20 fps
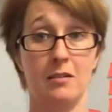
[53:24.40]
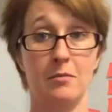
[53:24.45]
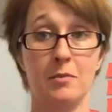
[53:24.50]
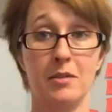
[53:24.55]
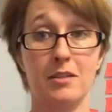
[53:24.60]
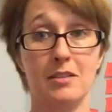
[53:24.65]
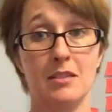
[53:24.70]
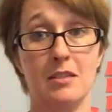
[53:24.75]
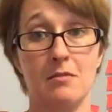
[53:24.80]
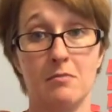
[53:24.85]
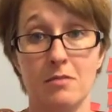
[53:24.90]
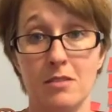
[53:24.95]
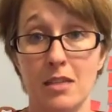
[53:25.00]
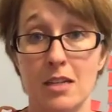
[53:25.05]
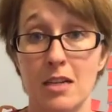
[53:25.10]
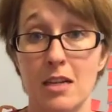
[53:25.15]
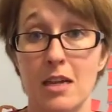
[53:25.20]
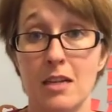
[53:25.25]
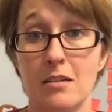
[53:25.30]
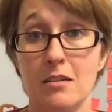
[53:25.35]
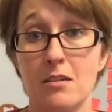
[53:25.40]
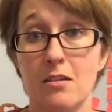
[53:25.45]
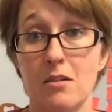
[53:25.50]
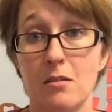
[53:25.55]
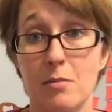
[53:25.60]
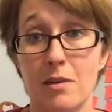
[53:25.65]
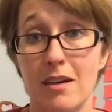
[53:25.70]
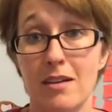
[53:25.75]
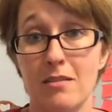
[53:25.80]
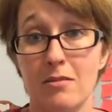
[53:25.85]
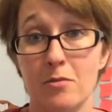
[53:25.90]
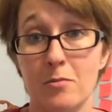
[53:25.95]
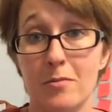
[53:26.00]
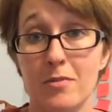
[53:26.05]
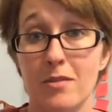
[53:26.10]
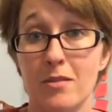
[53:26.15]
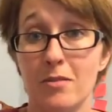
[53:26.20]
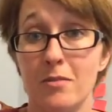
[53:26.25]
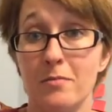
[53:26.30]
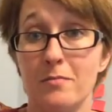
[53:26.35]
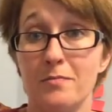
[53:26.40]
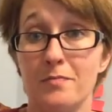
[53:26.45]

him because he said he had to go to the bathroom, so